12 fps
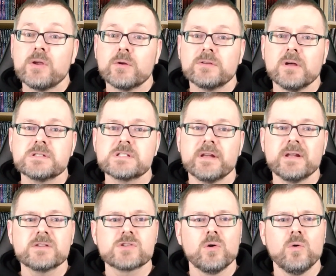and the Earthdawn
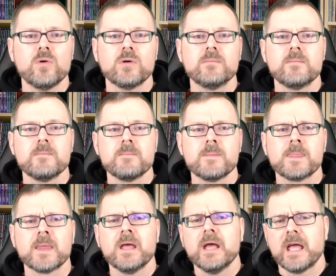setting as a whole.
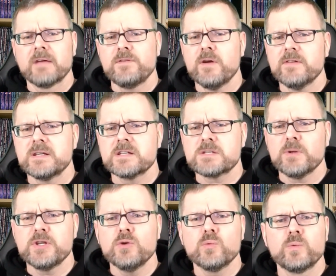If you have a
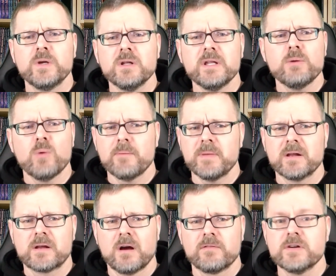discipline you really want me
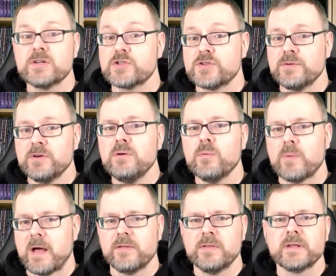to cover sooner
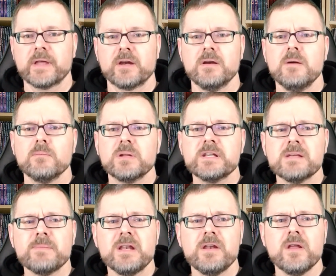rather than later, please
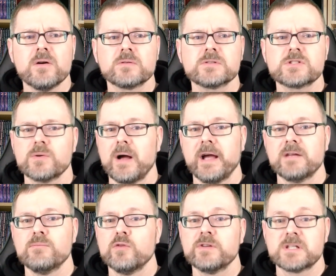let me know so I
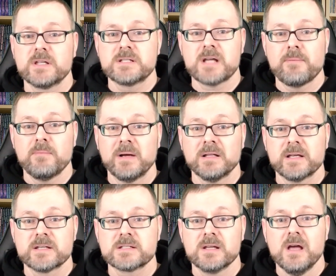can move it to the top of my
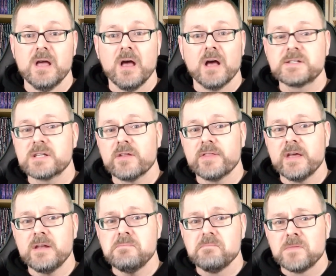list. Until
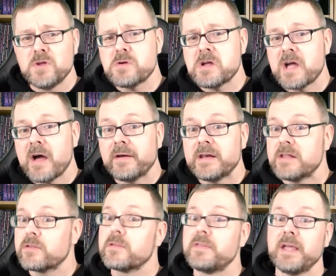then, you can count on
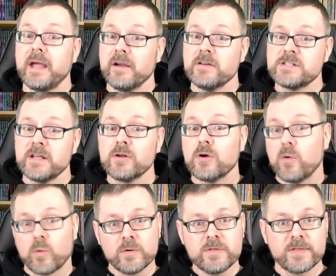either the Air Sailor
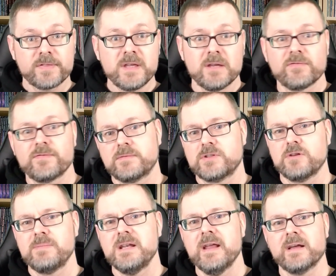or the Thief
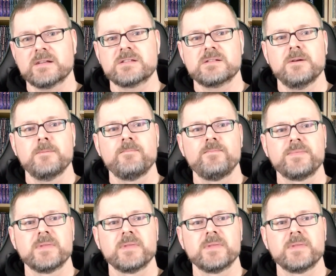to be next.